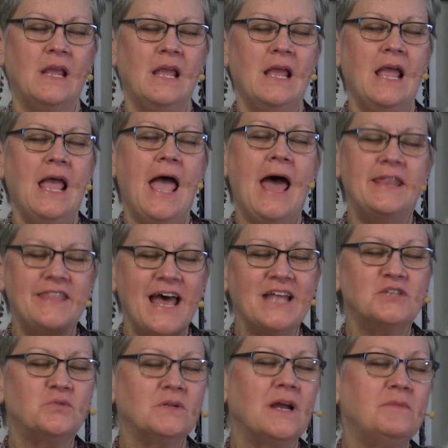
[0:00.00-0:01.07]
And
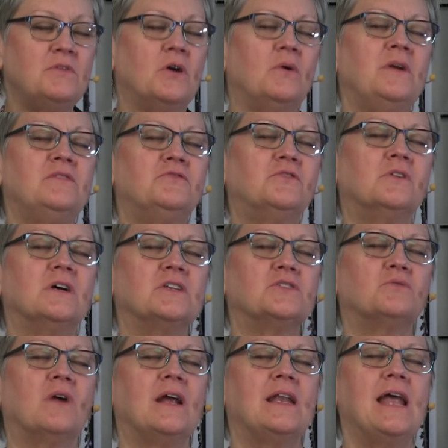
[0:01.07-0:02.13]
that's what I'm knowing for
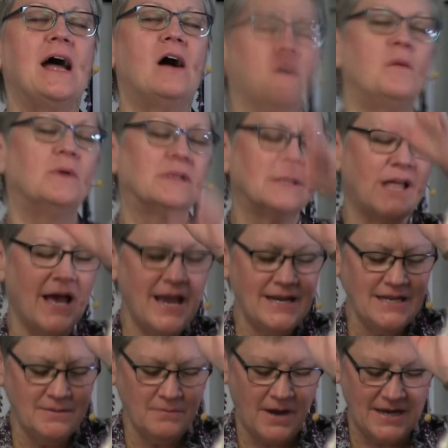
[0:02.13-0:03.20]
us right now. I'm
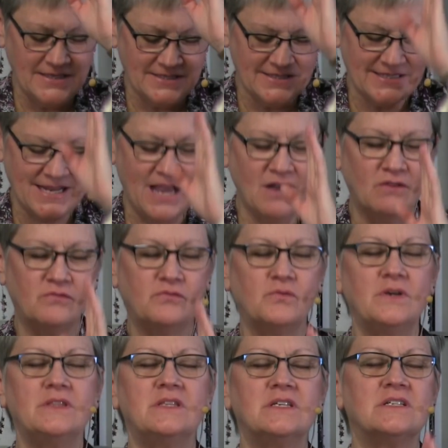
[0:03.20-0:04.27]
aligning myself
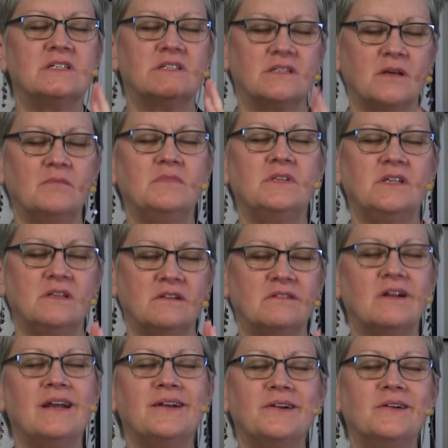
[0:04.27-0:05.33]
with this something
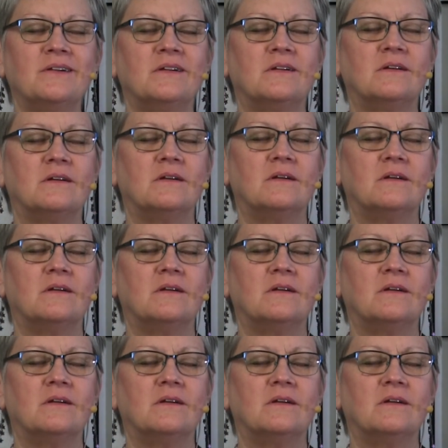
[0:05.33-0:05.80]
greater.